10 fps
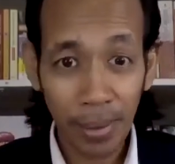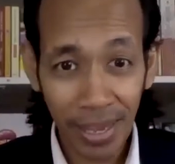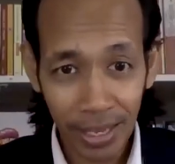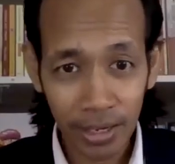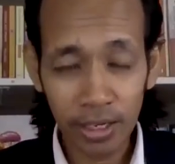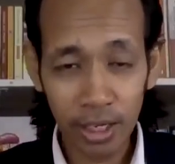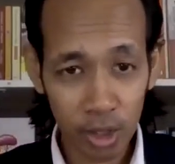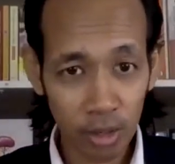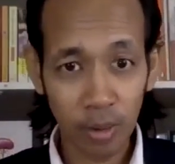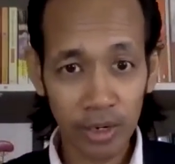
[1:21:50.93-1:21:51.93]
pain
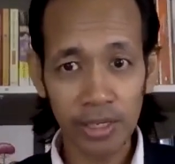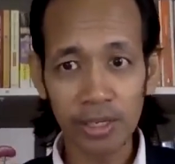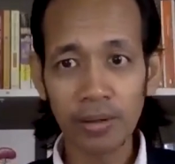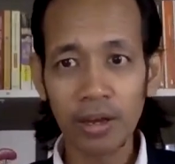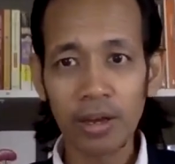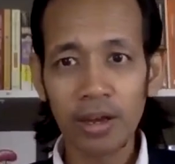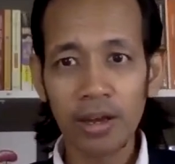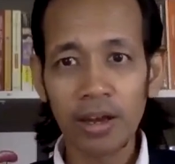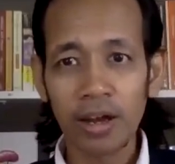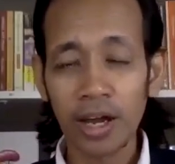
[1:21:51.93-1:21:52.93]
in your body
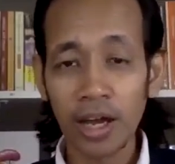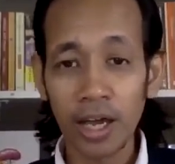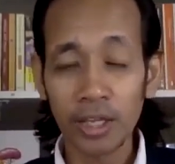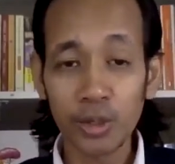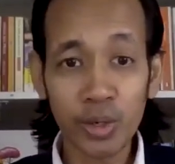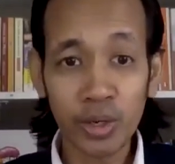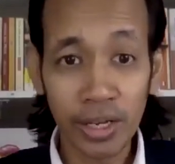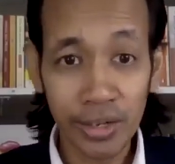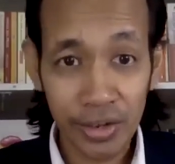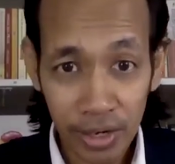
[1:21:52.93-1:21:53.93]
uh, and you
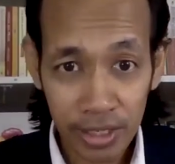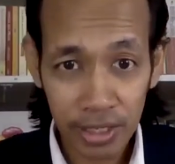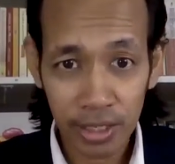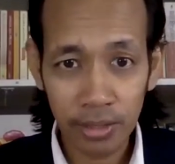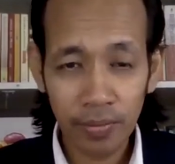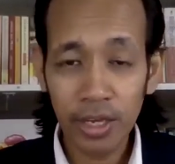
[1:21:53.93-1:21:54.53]
don't address it,